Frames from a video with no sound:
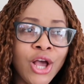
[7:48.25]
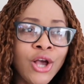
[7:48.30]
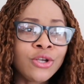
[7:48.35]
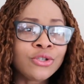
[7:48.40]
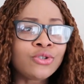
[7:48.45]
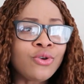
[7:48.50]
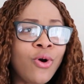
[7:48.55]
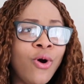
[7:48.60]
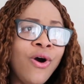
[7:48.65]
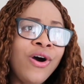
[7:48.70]

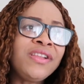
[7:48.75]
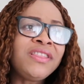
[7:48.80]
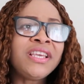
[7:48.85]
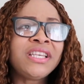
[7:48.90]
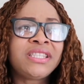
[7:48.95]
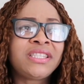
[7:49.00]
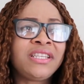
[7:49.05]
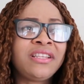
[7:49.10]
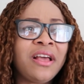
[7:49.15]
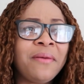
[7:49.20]
So all
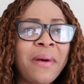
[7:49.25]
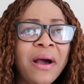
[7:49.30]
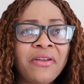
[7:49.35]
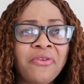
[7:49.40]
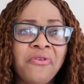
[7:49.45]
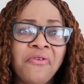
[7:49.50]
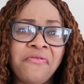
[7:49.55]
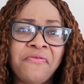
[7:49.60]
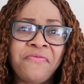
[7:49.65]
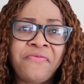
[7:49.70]
this thing
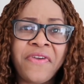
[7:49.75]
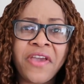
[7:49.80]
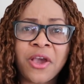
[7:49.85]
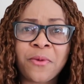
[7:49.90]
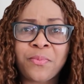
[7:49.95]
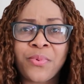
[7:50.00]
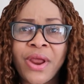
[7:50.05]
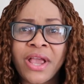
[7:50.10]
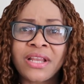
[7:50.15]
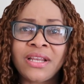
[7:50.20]
about, oh,
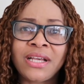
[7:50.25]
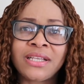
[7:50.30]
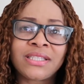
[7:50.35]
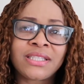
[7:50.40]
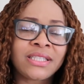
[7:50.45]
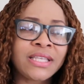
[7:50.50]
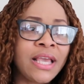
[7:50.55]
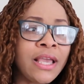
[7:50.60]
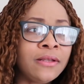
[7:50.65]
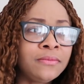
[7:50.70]
fake
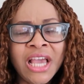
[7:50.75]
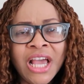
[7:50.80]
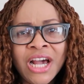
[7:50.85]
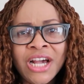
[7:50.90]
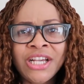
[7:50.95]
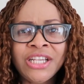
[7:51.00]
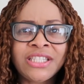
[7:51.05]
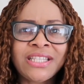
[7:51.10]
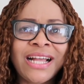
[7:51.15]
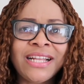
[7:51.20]
pregnancy
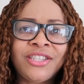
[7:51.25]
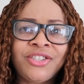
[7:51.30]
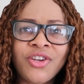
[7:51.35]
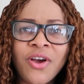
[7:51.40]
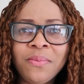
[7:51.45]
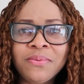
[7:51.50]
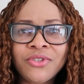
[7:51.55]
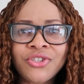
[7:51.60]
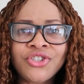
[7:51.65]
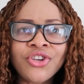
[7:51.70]
is
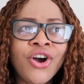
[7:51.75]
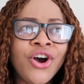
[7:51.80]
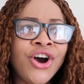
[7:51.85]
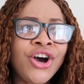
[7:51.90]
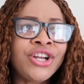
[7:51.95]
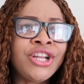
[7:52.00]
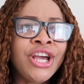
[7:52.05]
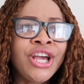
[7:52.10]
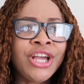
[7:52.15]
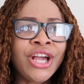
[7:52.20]

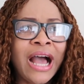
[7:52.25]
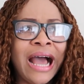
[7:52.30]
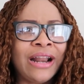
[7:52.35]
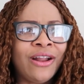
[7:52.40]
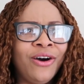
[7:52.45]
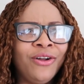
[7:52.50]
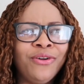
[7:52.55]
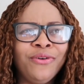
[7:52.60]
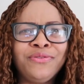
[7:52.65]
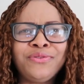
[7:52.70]
adoption and
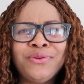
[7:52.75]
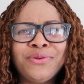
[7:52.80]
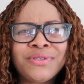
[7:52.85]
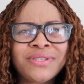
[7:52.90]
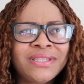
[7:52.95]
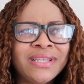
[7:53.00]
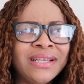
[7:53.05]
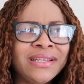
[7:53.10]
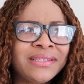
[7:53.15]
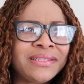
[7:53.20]
all of those
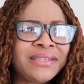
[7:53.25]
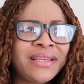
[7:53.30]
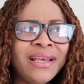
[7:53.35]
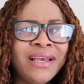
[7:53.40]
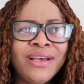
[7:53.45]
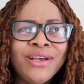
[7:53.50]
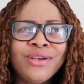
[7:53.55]
things,